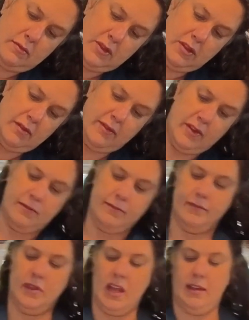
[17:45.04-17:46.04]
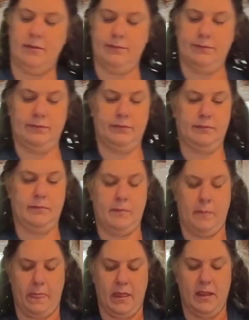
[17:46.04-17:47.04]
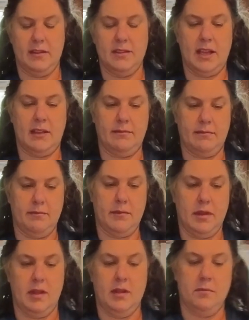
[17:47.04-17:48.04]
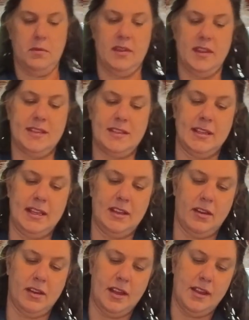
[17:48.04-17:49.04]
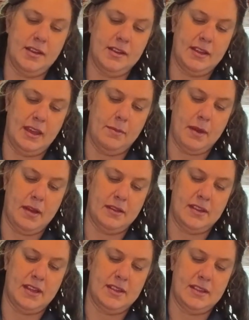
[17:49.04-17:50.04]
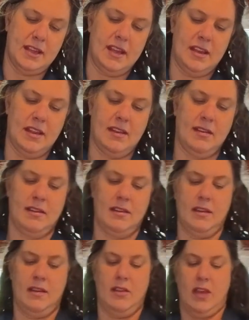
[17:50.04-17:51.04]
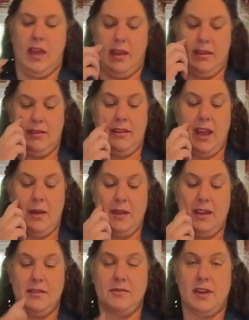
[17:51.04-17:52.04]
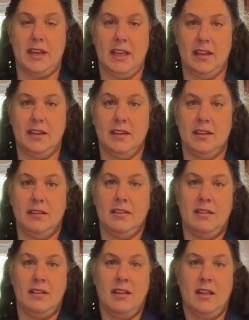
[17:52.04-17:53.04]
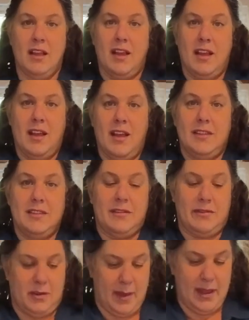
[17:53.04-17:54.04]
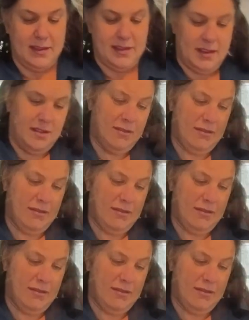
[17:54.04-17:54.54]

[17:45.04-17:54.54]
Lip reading: to the fill line. Done. Put this lid on to keep out dust and things, and now he is ready to ferment.